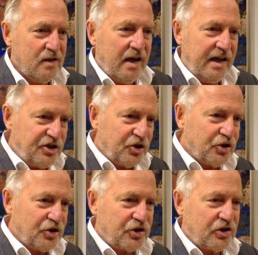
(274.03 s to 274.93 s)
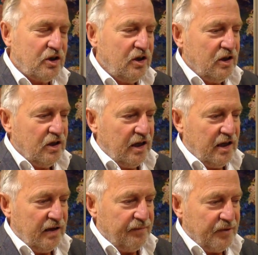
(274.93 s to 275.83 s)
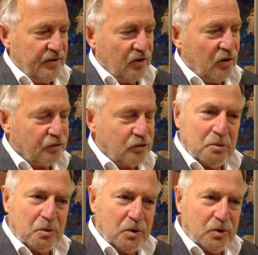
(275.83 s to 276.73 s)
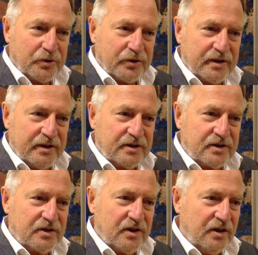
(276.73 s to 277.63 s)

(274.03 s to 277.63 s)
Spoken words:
agents, the whole football world is